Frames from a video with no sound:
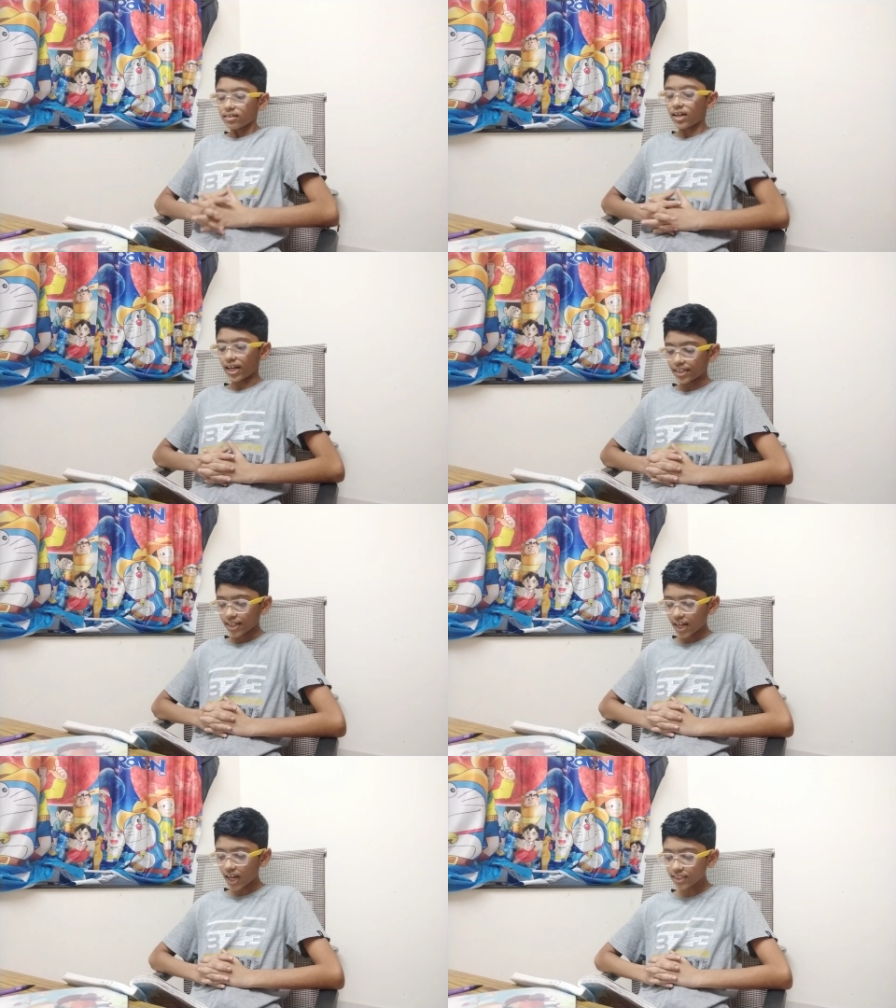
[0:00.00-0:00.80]
And
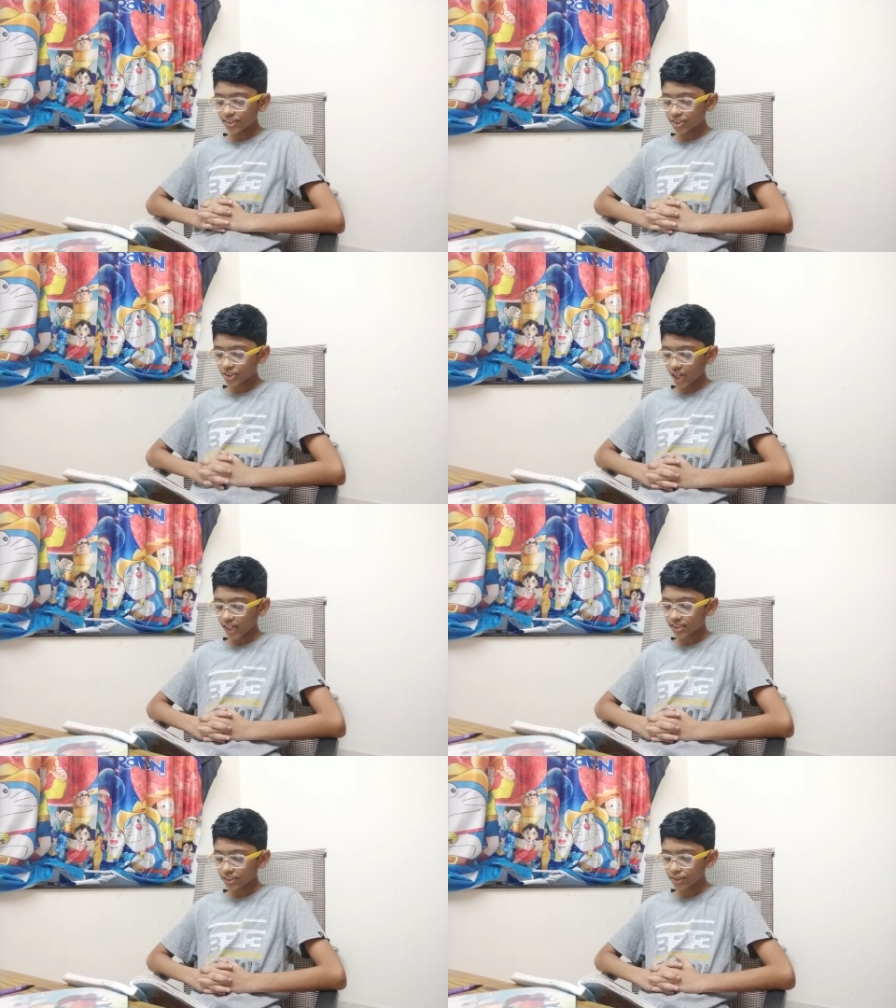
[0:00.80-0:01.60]

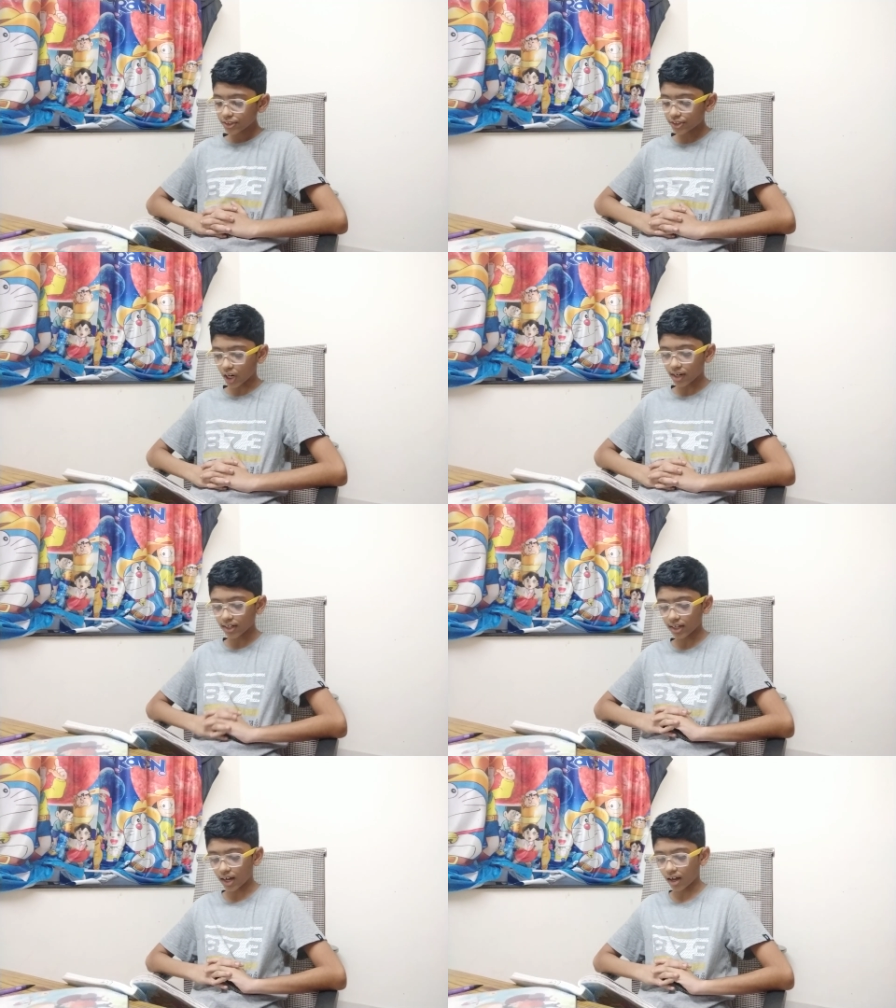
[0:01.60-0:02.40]

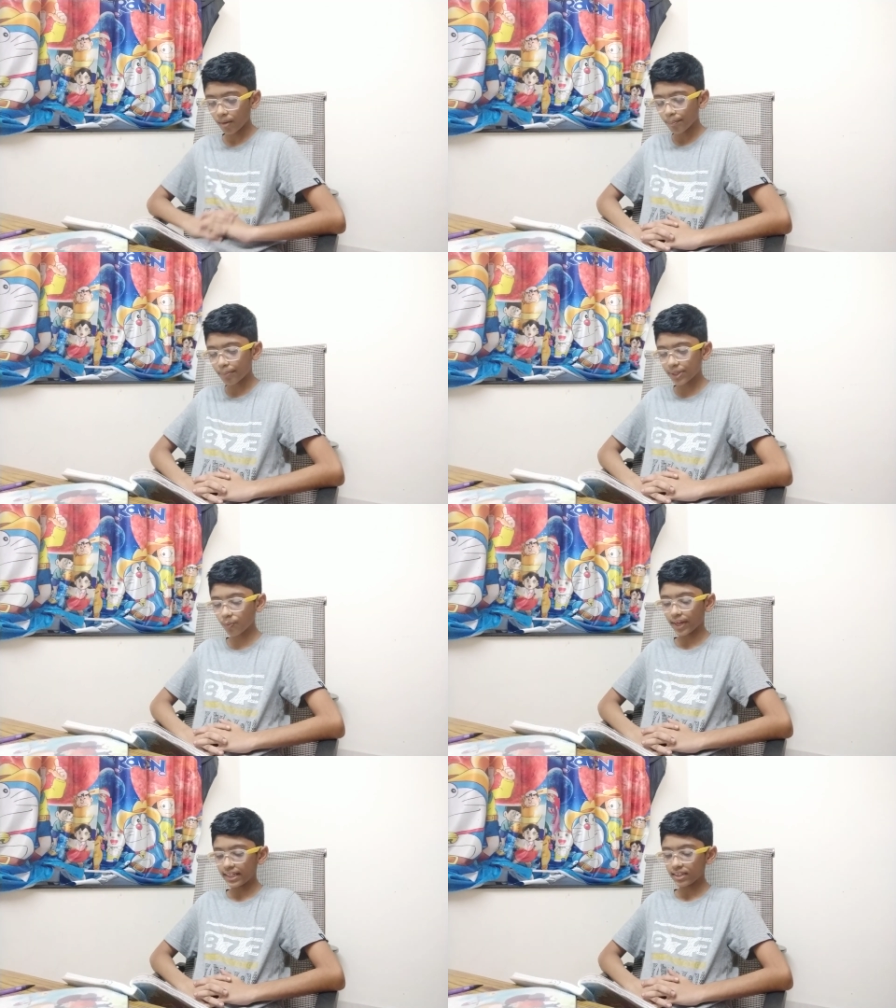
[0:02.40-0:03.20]
Kanchenjunga
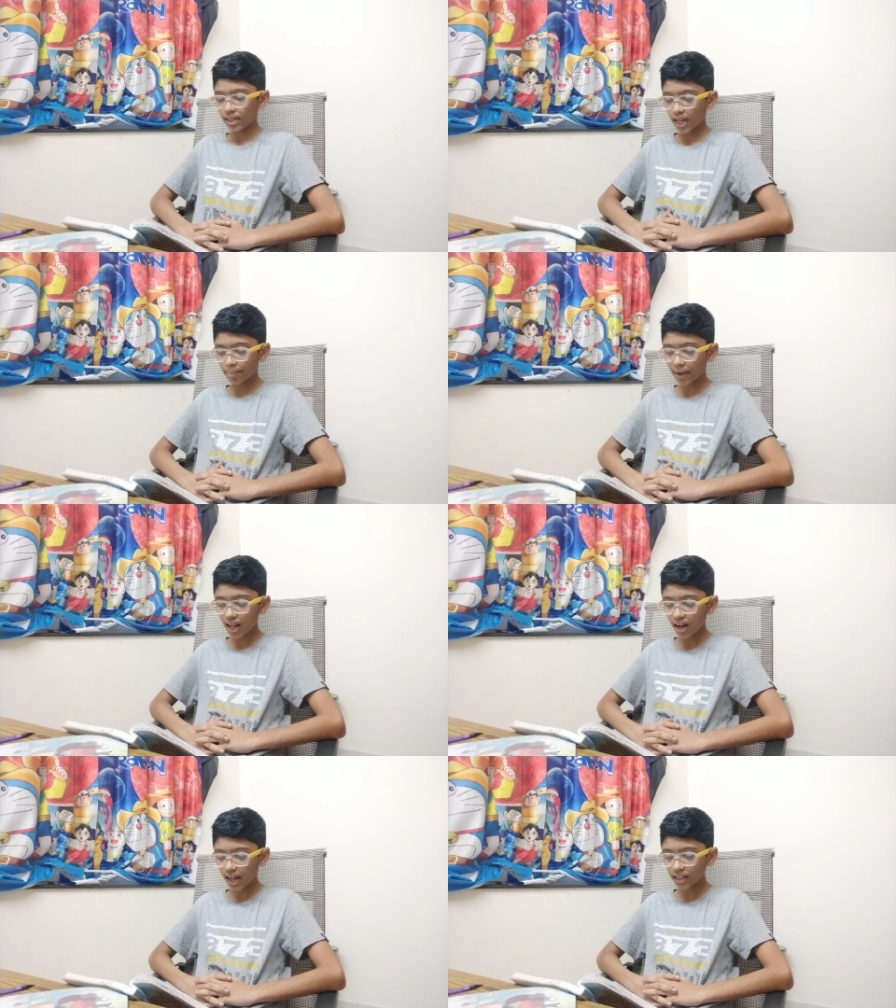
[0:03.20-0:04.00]
between
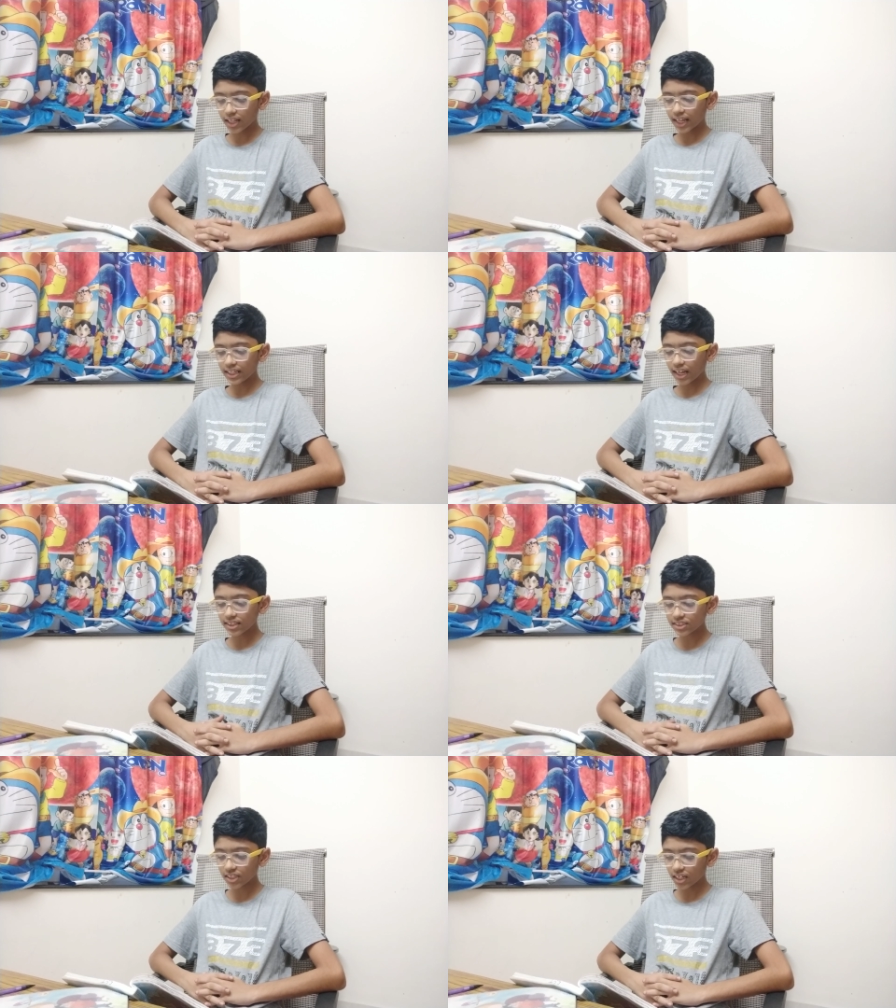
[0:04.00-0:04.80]
Nepal and the Indian
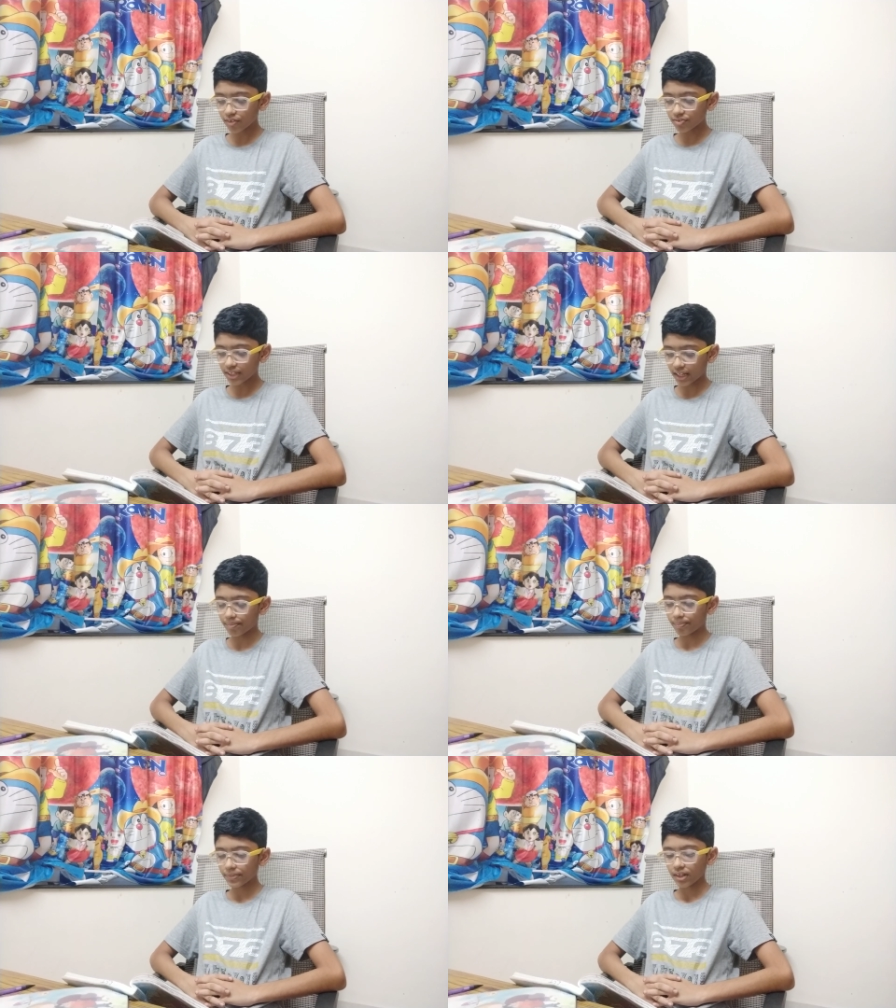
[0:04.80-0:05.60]
state of
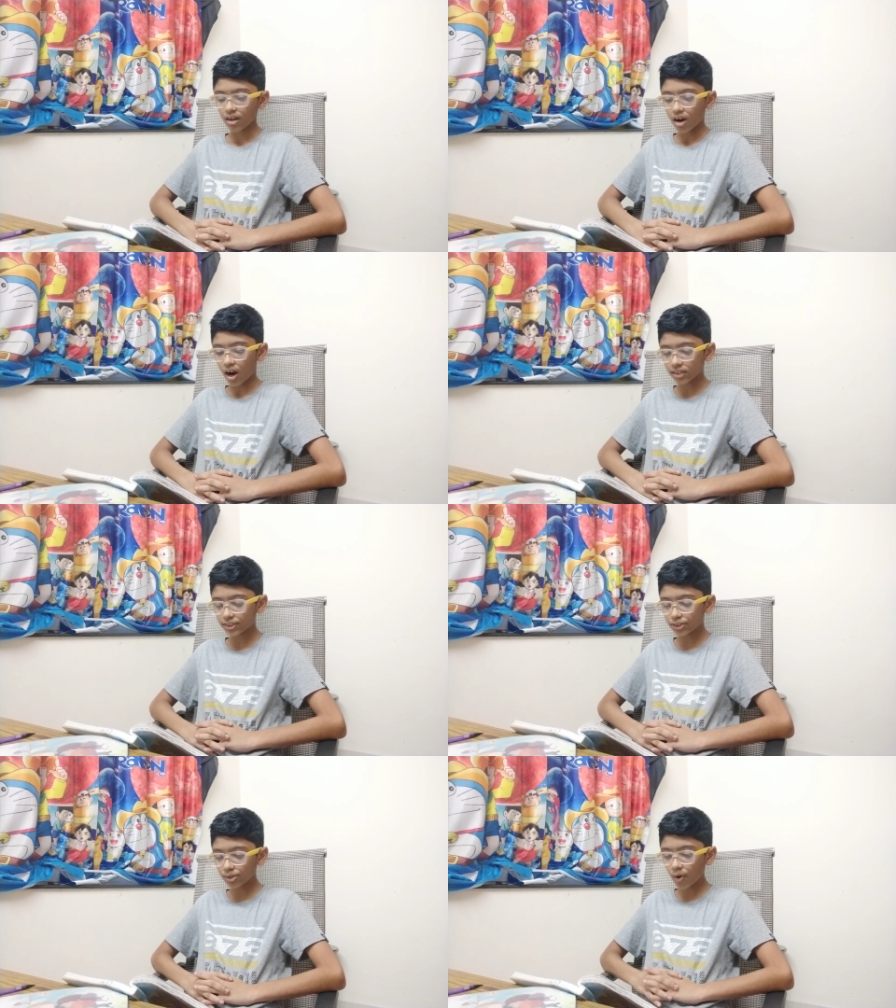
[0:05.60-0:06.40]
Sikkim are the
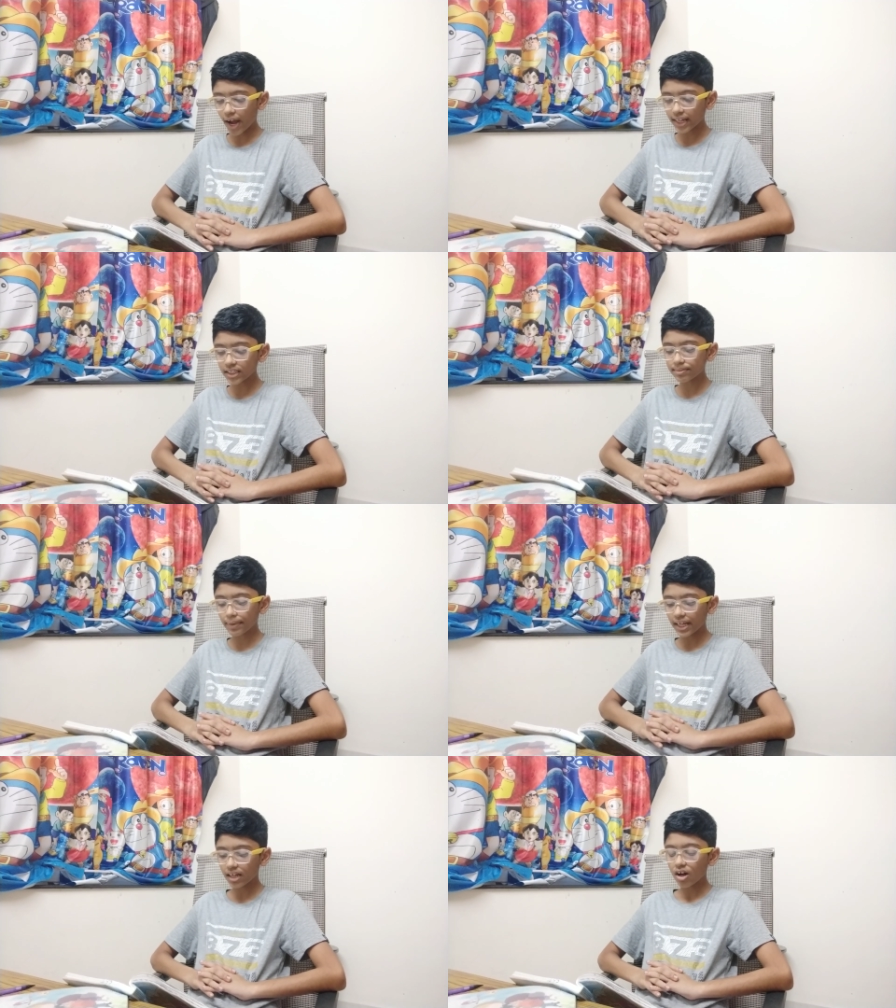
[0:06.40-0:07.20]
2 highest
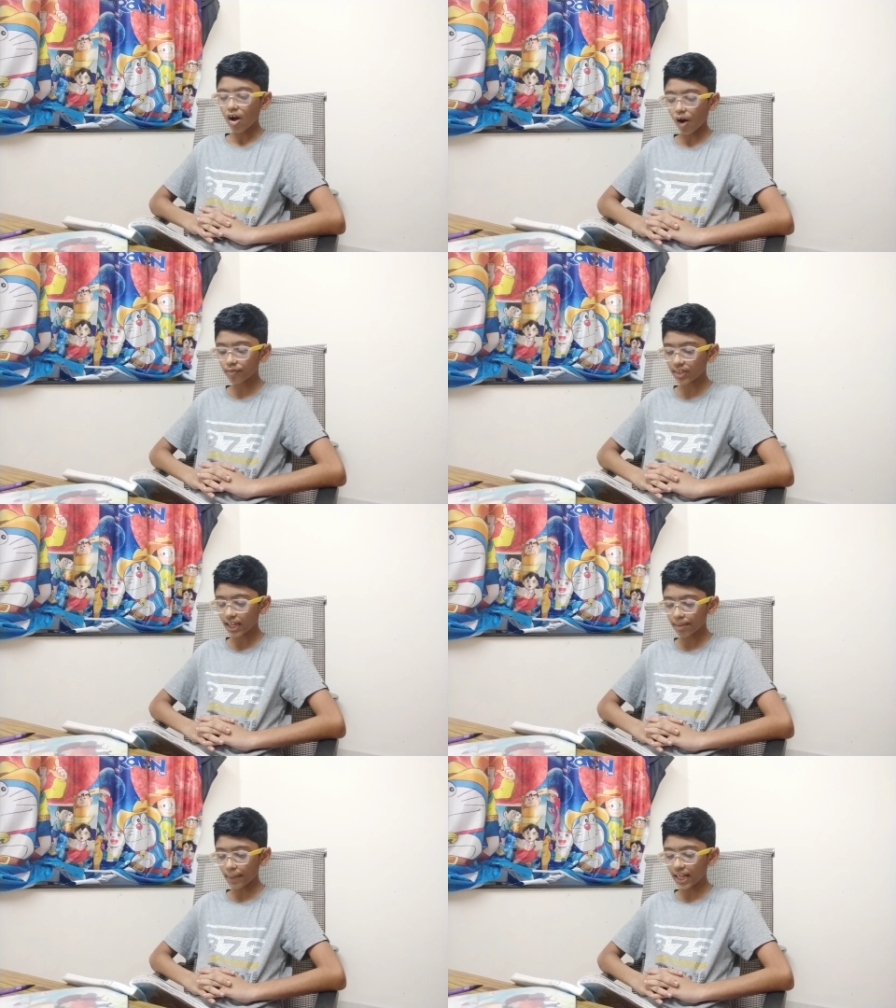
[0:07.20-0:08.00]
peaks of the
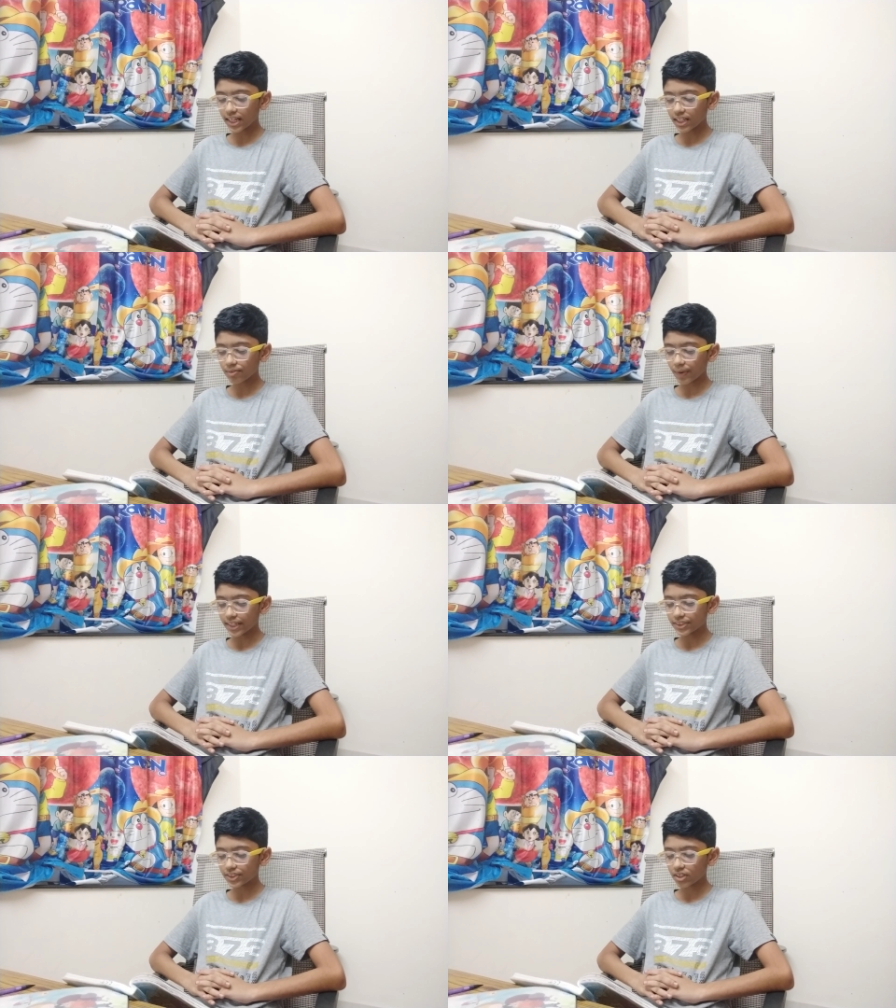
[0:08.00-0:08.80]
Himalayan range.